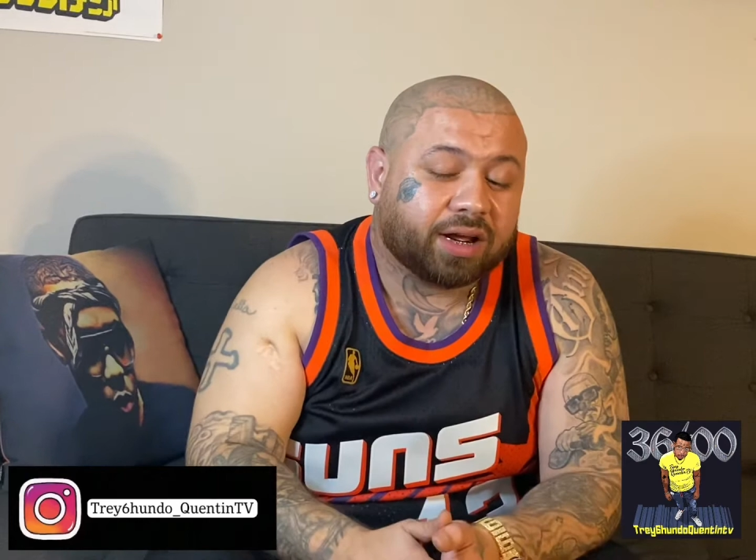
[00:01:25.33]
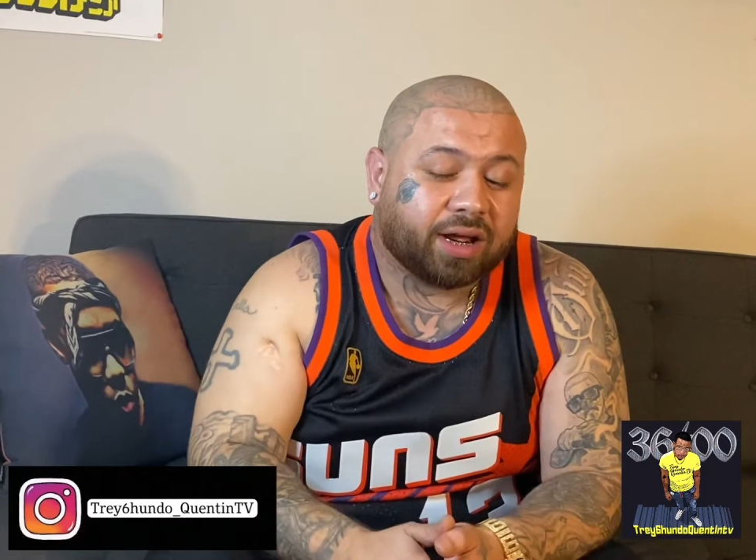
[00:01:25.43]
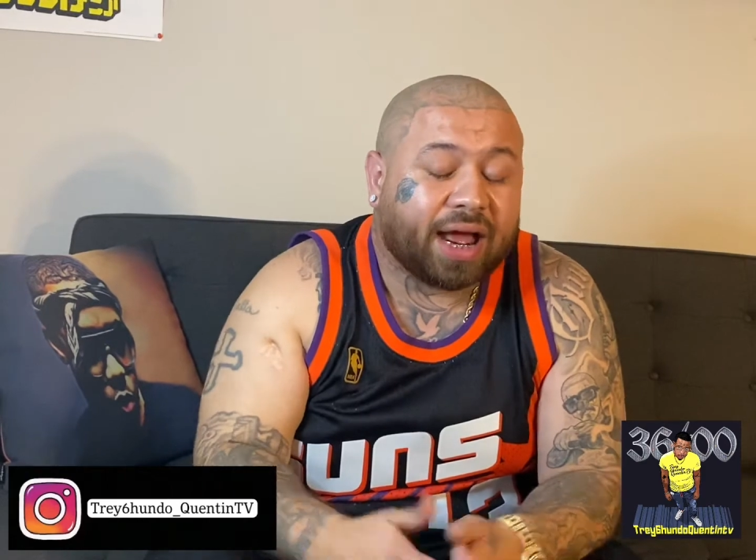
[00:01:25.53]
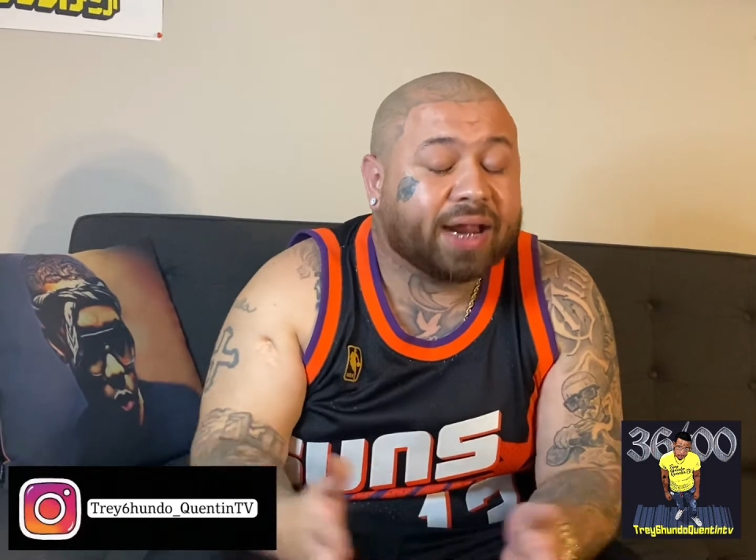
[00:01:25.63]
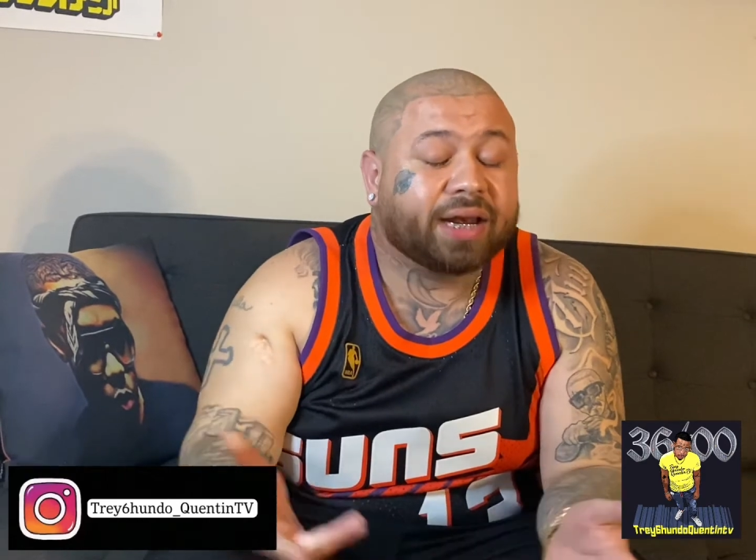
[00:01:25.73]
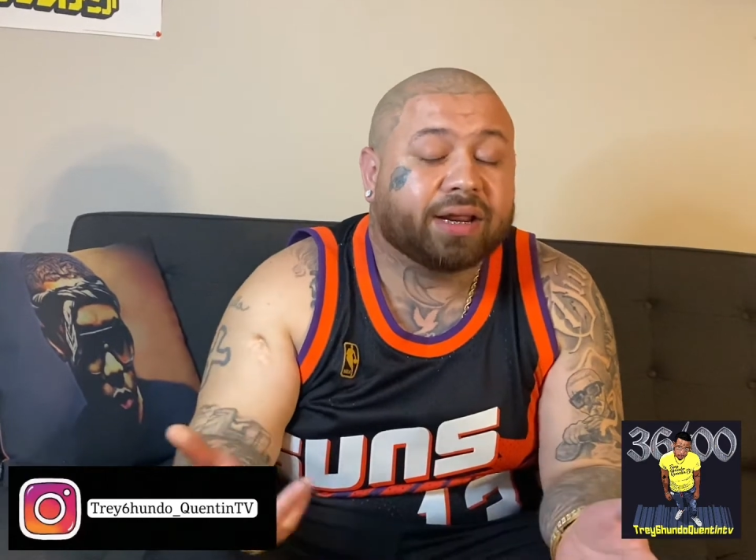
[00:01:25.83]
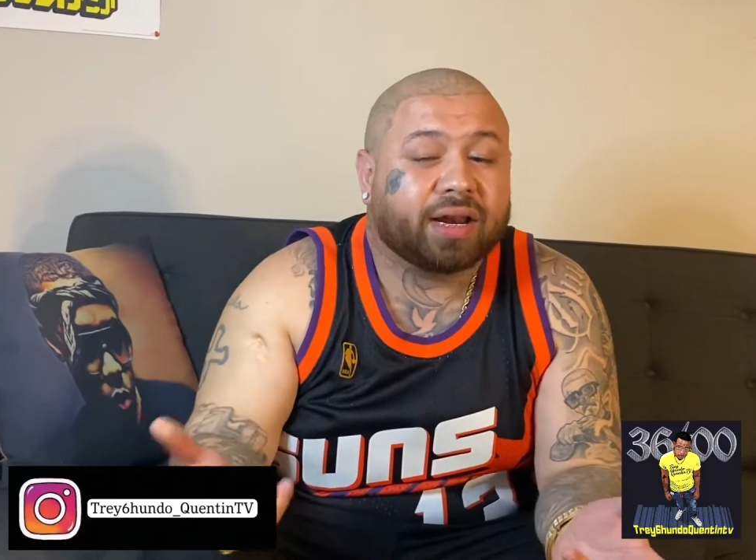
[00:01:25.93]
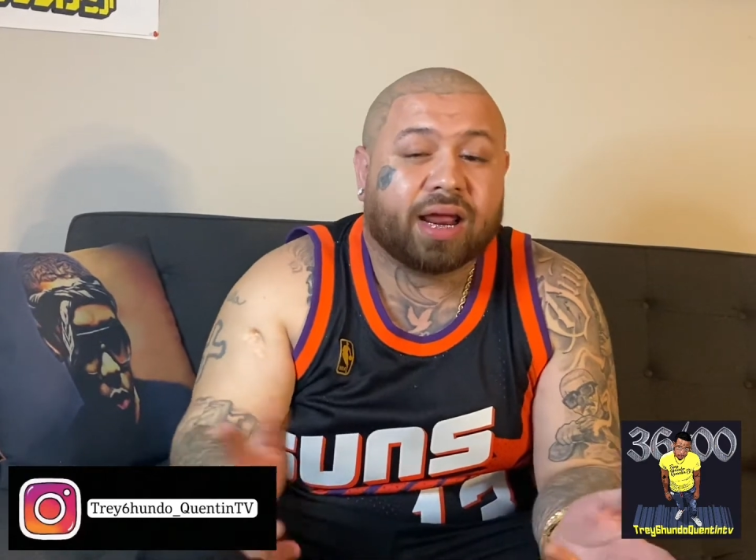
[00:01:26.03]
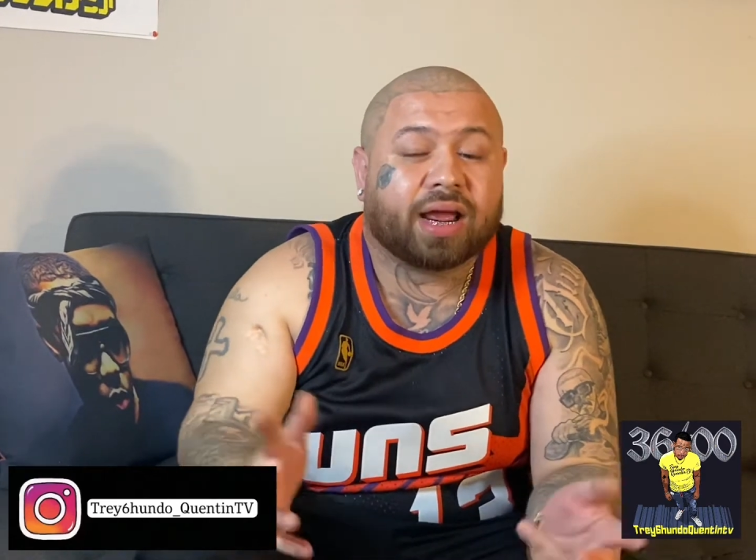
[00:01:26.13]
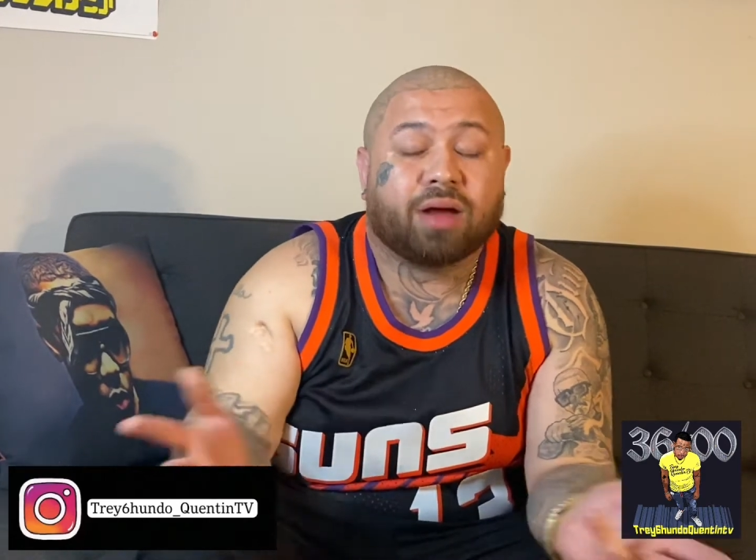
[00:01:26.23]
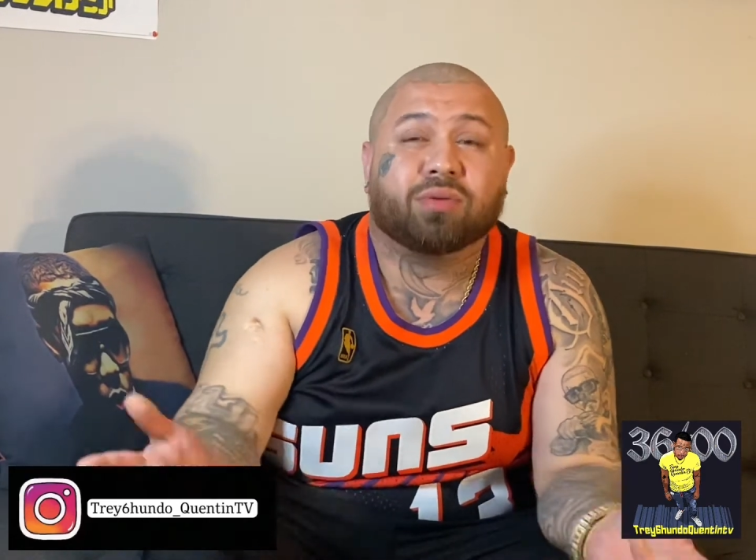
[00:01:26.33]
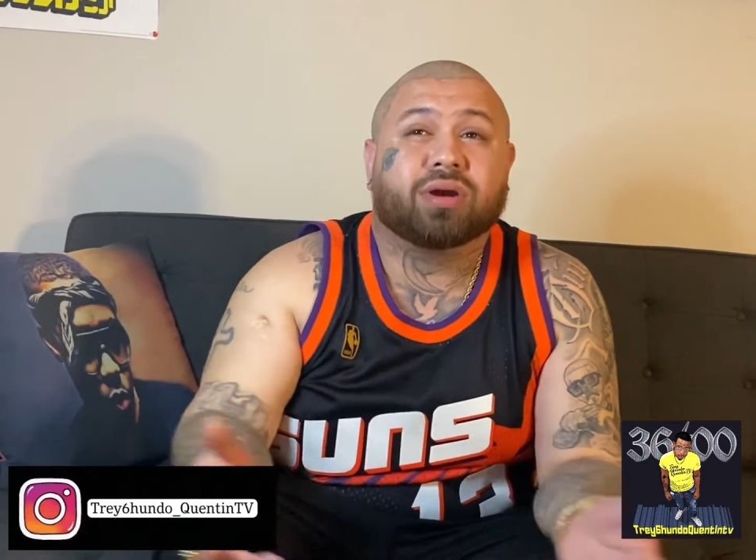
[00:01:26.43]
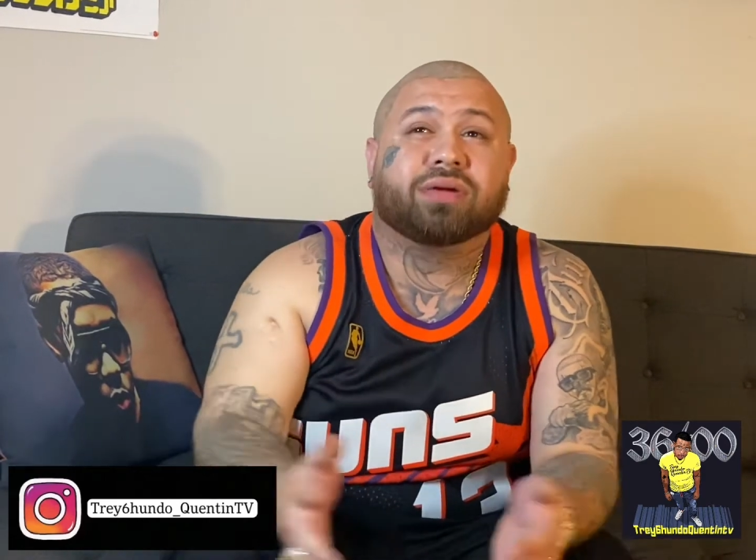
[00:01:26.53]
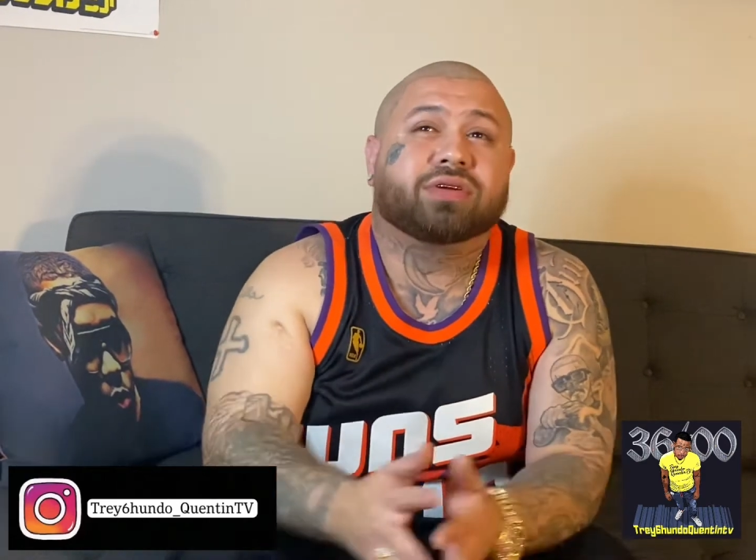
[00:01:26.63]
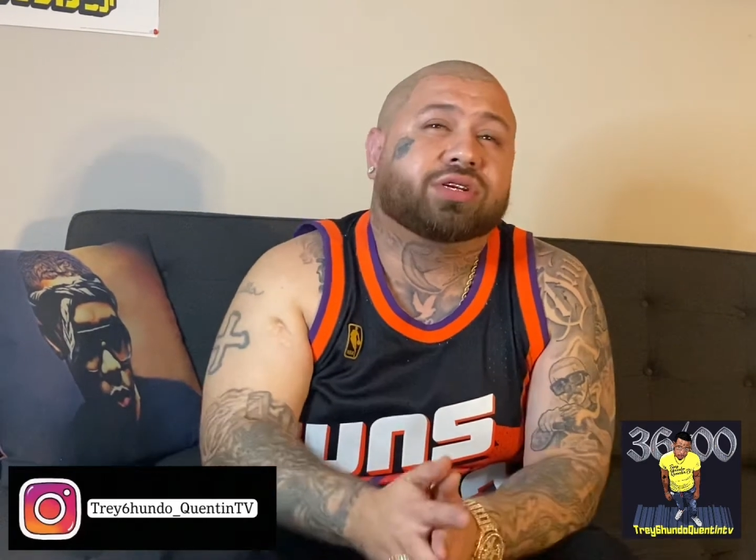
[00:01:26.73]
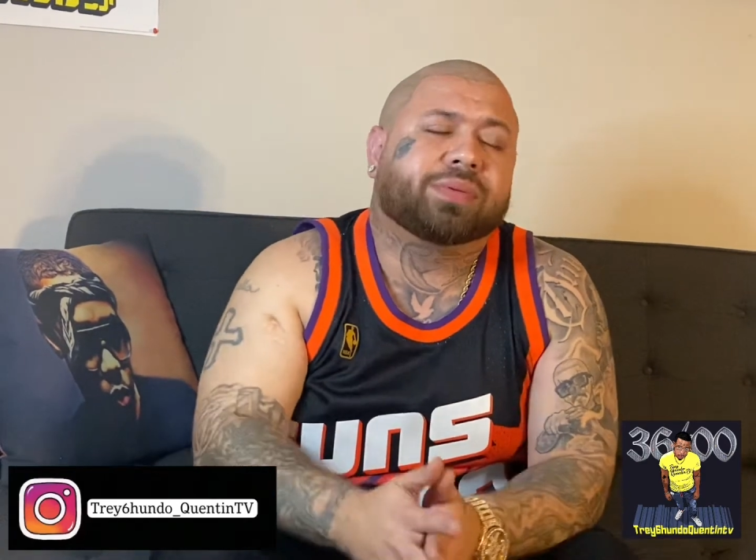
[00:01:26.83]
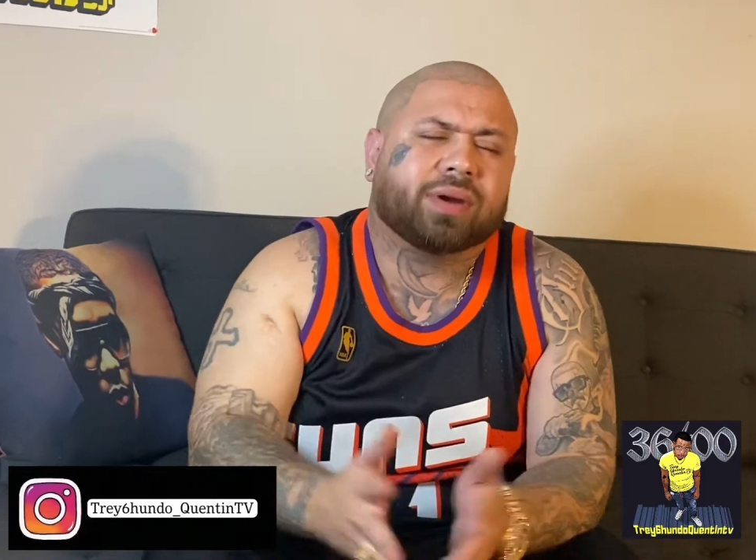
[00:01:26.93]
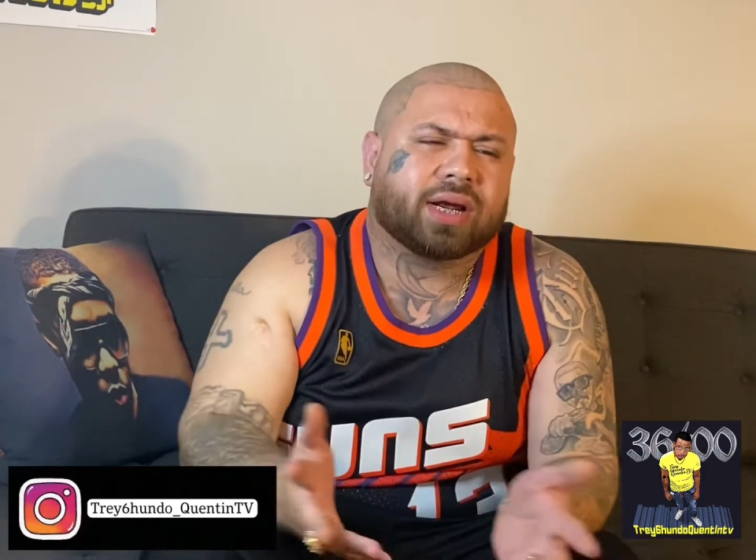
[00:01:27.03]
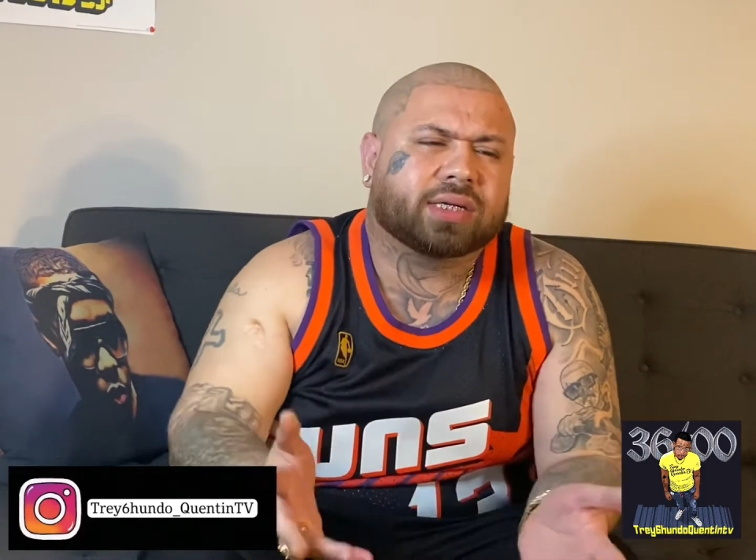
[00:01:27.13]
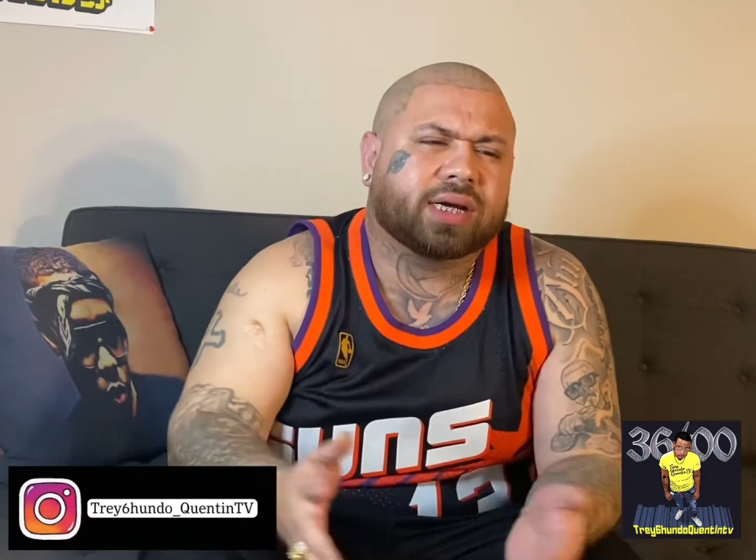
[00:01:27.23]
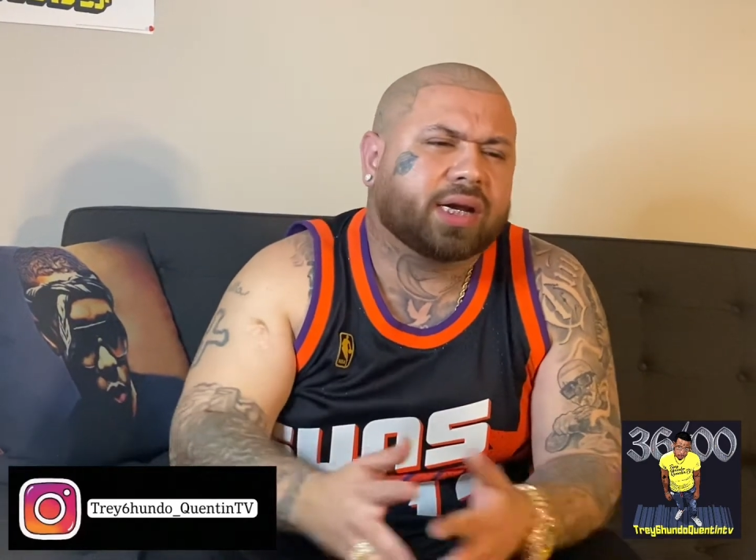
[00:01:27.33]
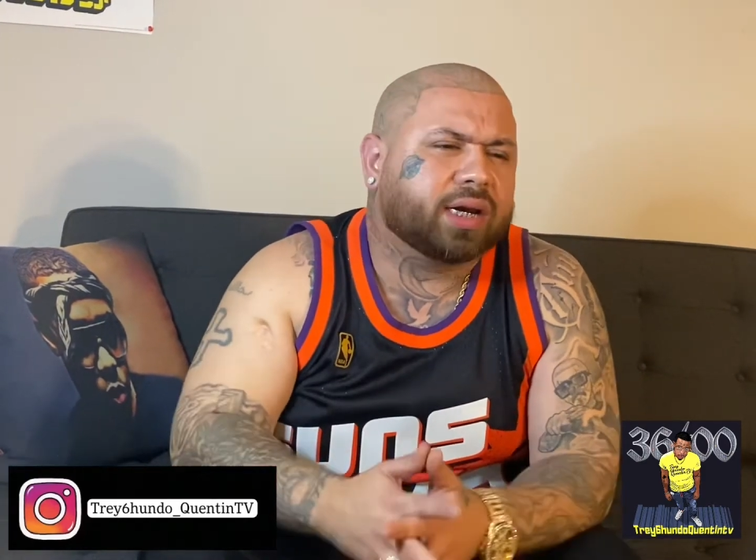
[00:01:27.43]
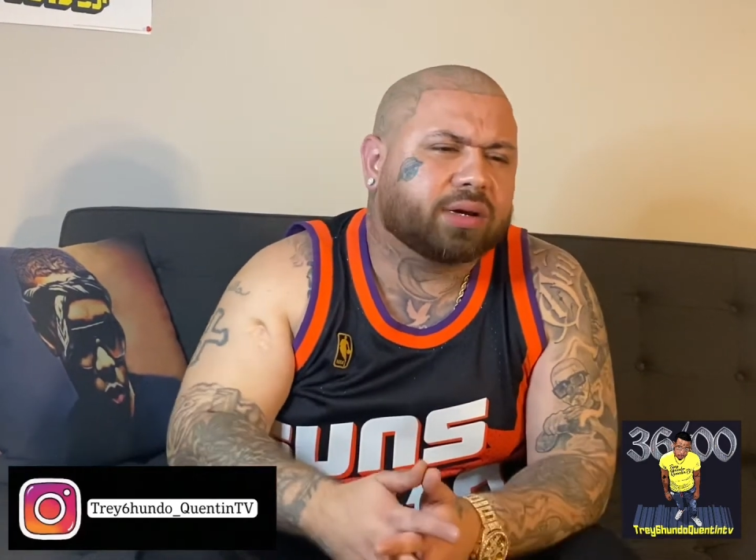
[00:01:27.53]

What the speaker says: I wasn't even tripping. I seen it.